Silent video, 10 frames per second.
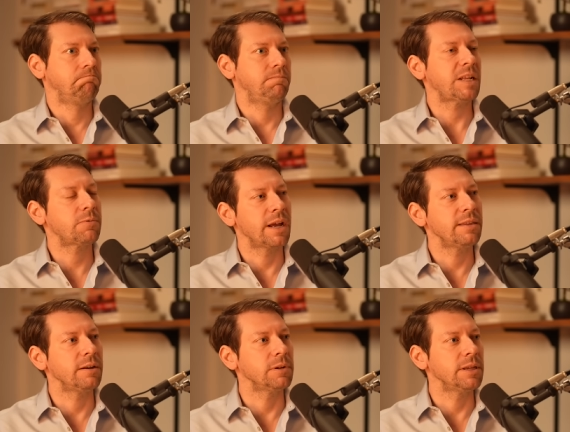That's what I
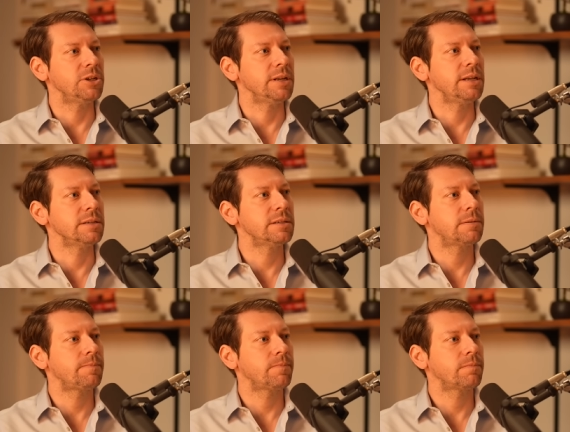think religion is
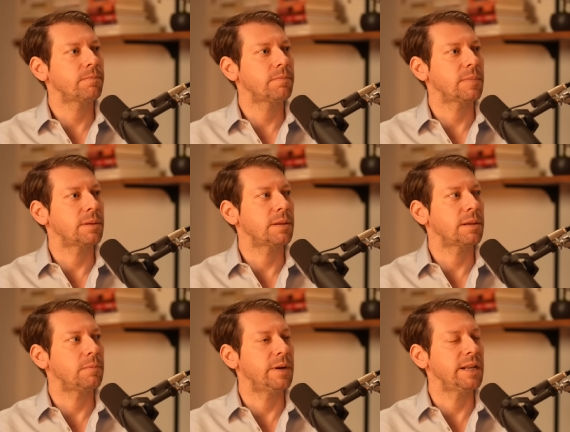
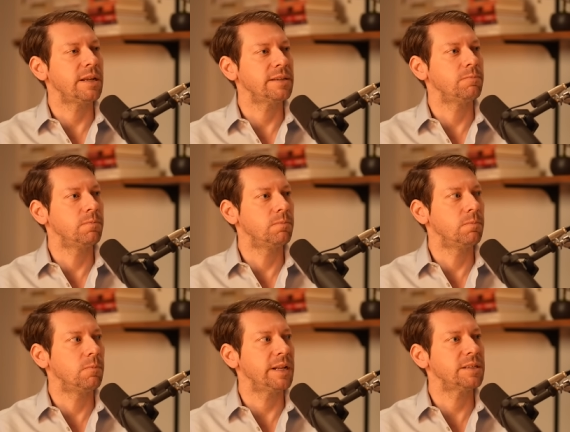when it does
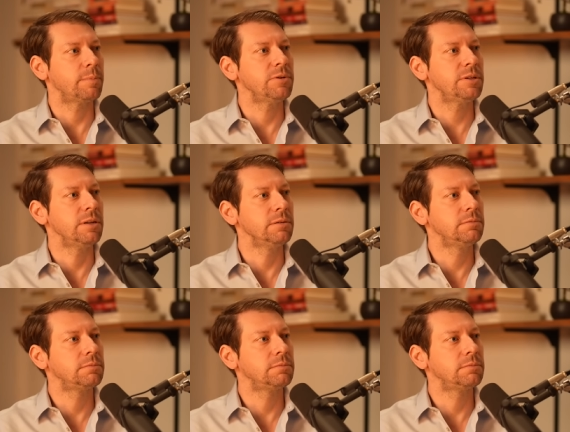what it's supposed to do.